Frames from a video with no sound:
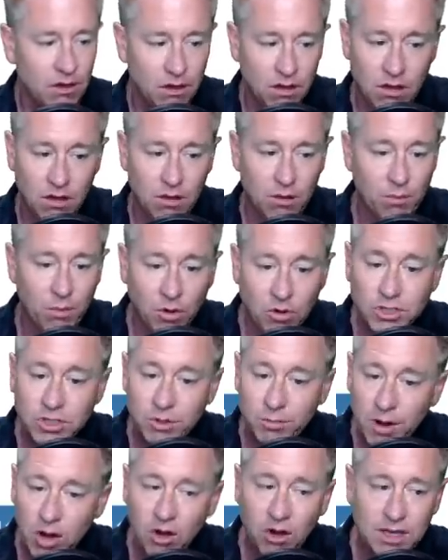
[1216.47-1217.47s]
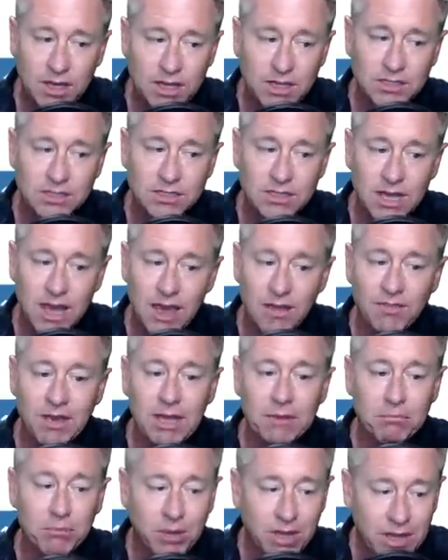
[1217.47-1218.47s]
oh, most Americans have
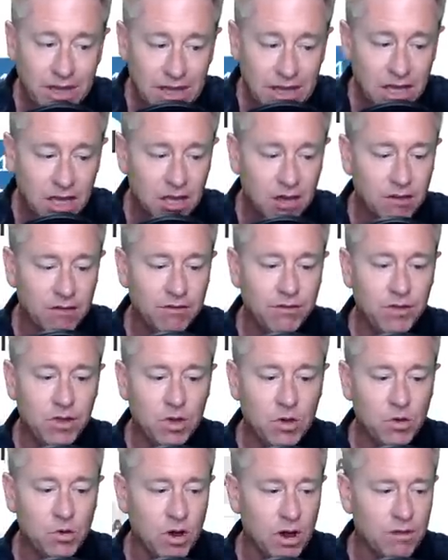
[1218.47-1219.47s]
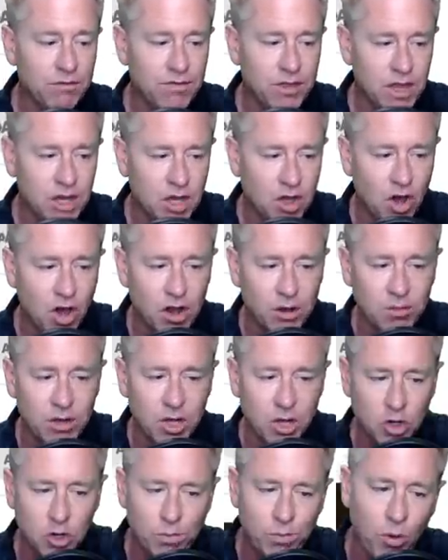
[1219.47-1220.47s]
a bleak view of the
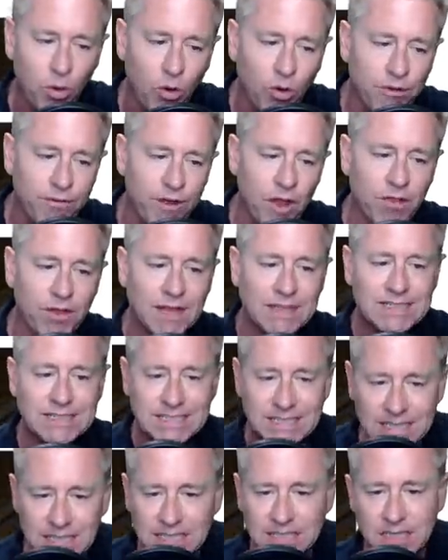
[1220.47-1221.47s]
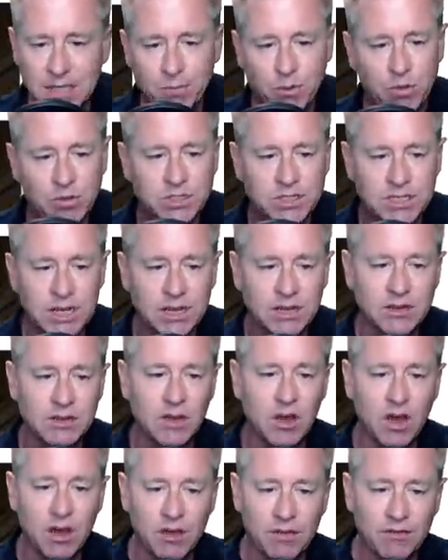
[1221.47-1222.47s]
economy. A new poll found that sixty
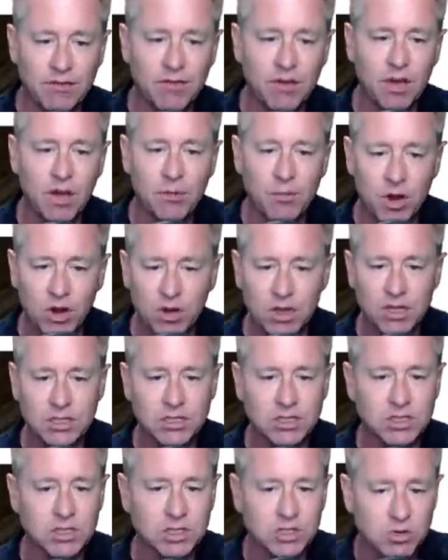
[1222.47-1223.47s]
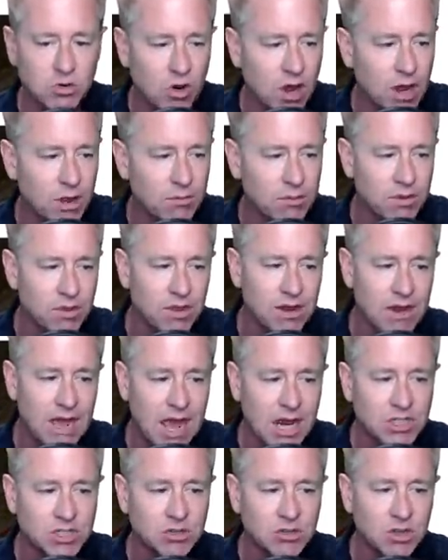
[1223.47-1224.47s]
percent of Americans described the
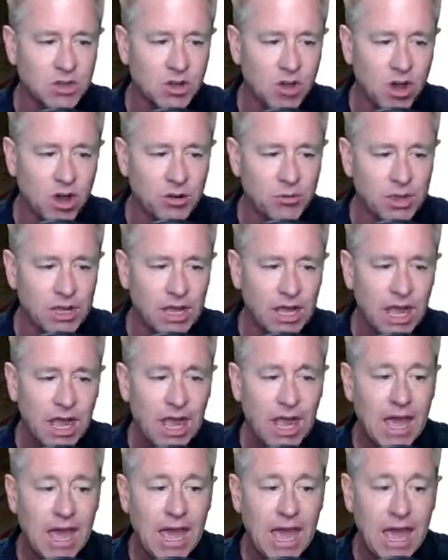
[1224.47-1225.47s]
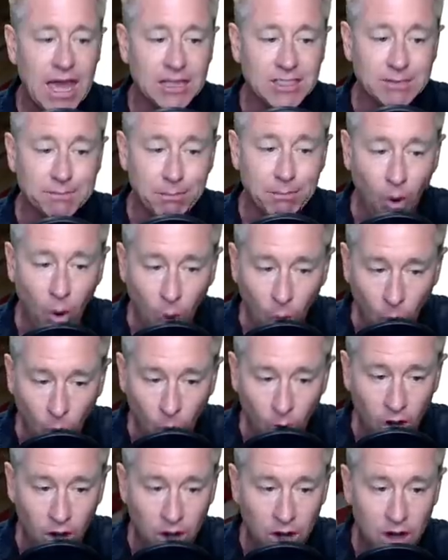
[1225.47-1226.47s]
national economy as
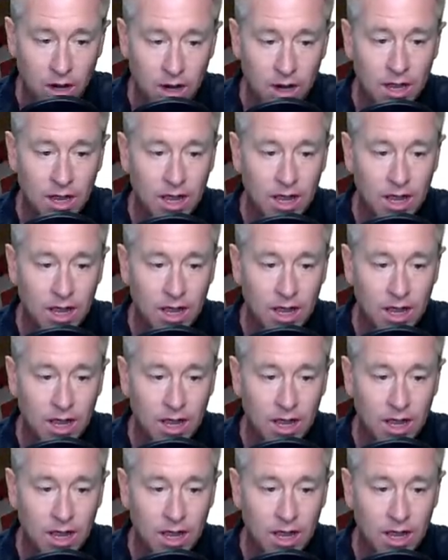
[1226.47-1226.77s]
poor.